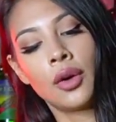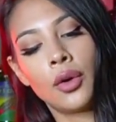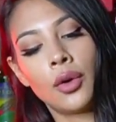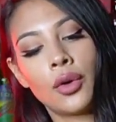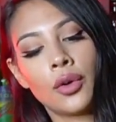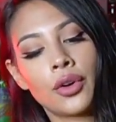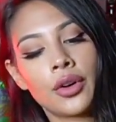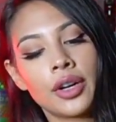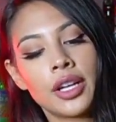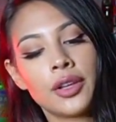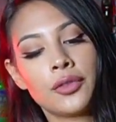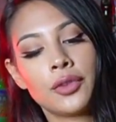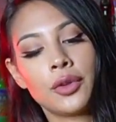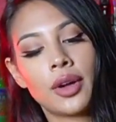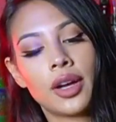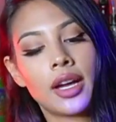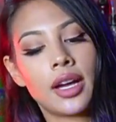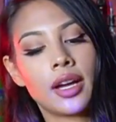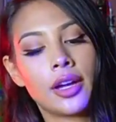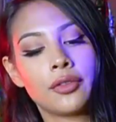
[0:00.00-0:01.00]
or if you
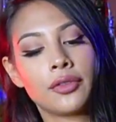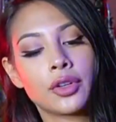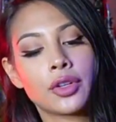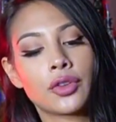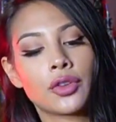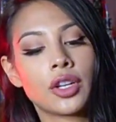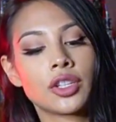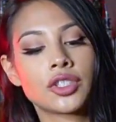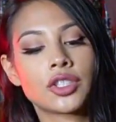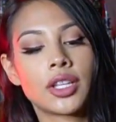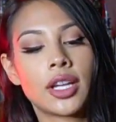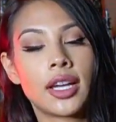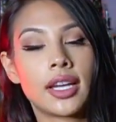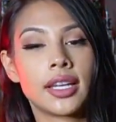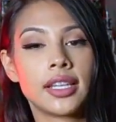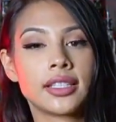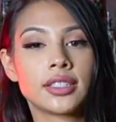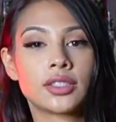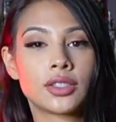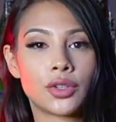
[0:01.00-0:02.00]
have crushed
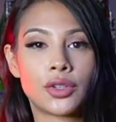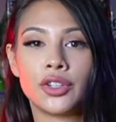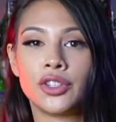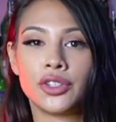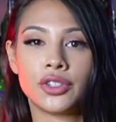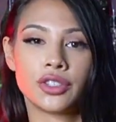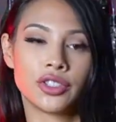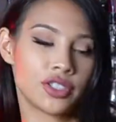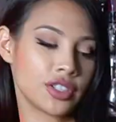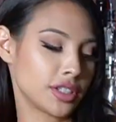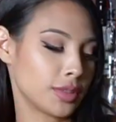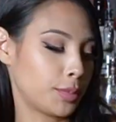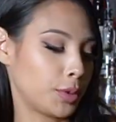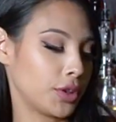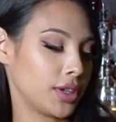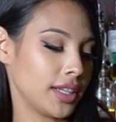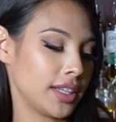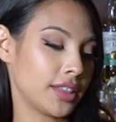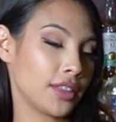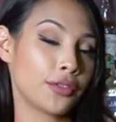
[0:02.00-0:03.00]
ice, or you can just
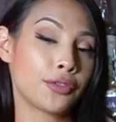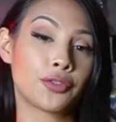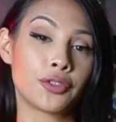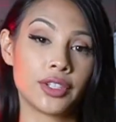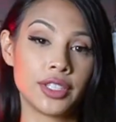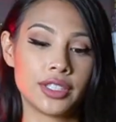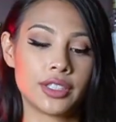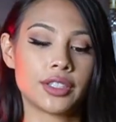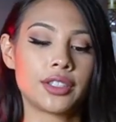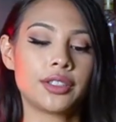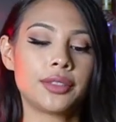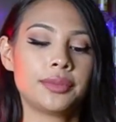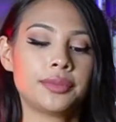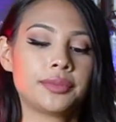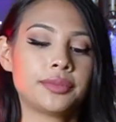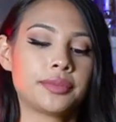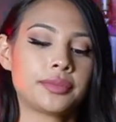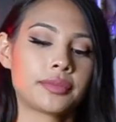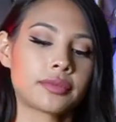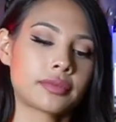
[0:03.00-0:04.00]
put it in the freezer.
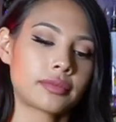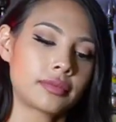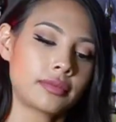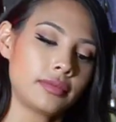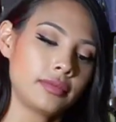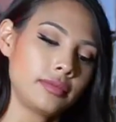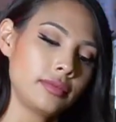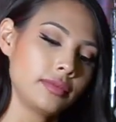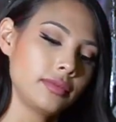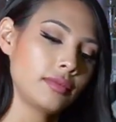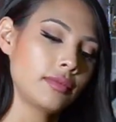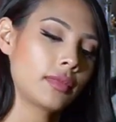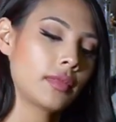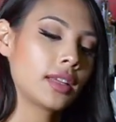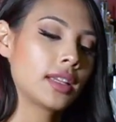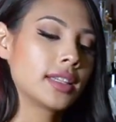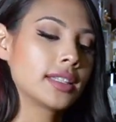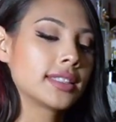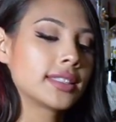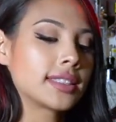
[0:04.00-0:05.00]

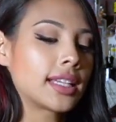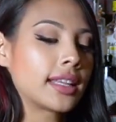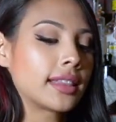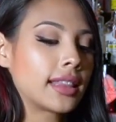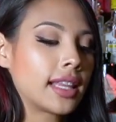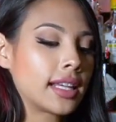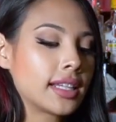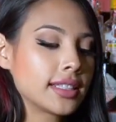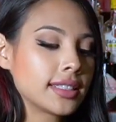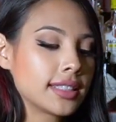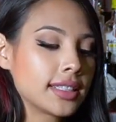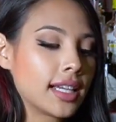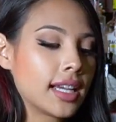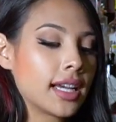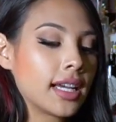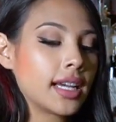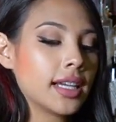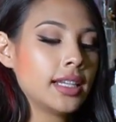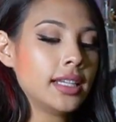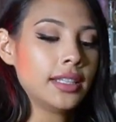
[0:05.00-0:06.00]
Set that
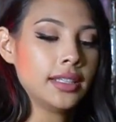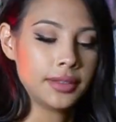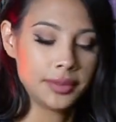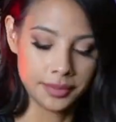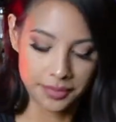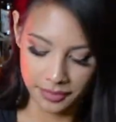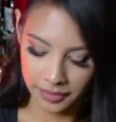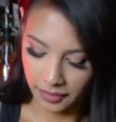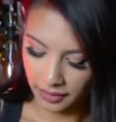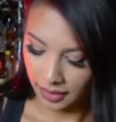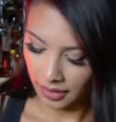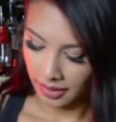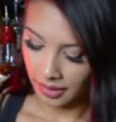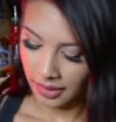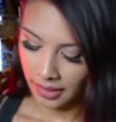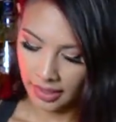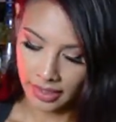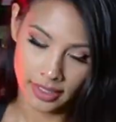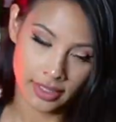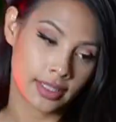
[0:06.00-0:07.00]
aside.
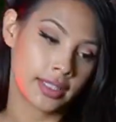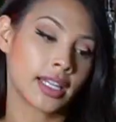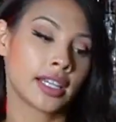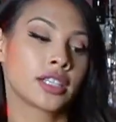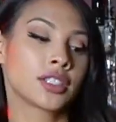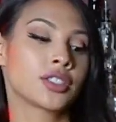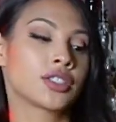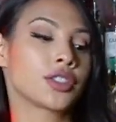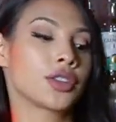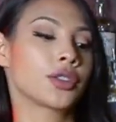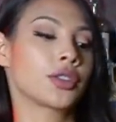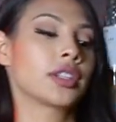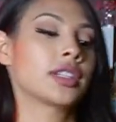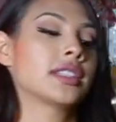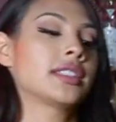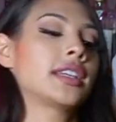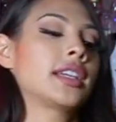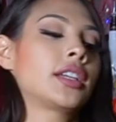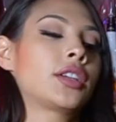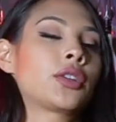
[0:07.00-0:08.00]
Next, you're going
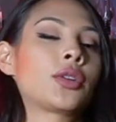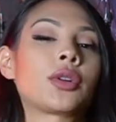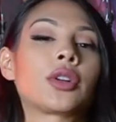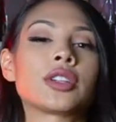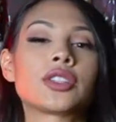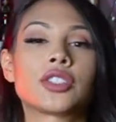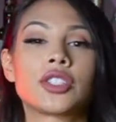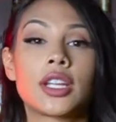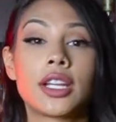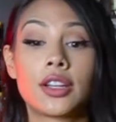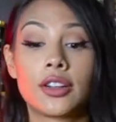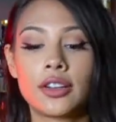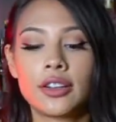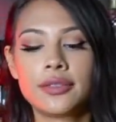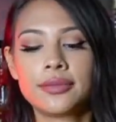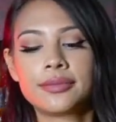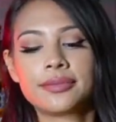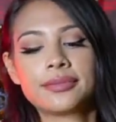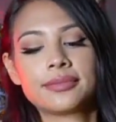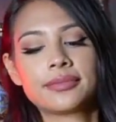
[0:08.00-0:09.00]
to take your shaker
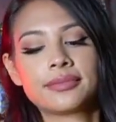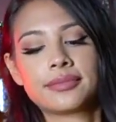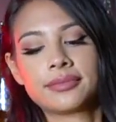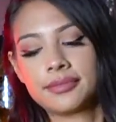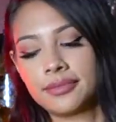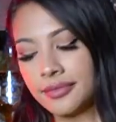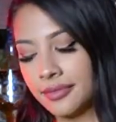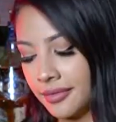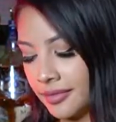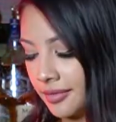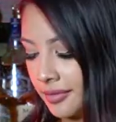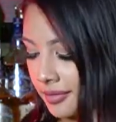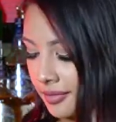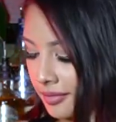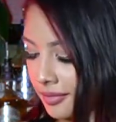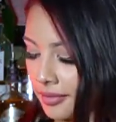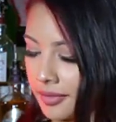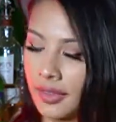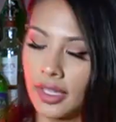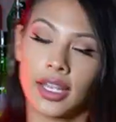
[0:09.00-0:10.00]

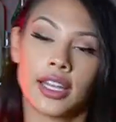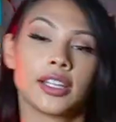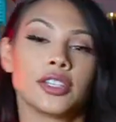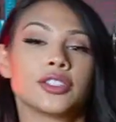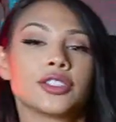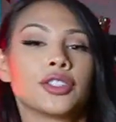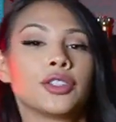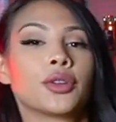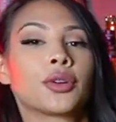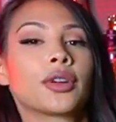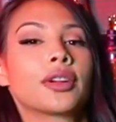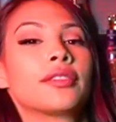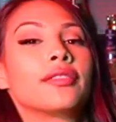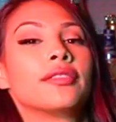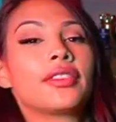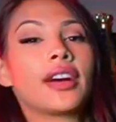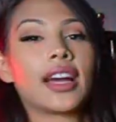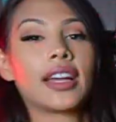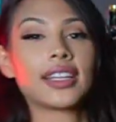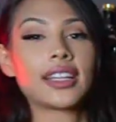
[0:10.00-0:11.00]
and your
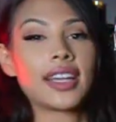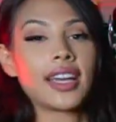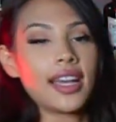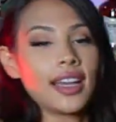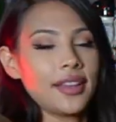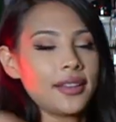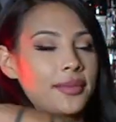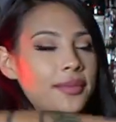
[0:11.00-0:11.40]
vodka.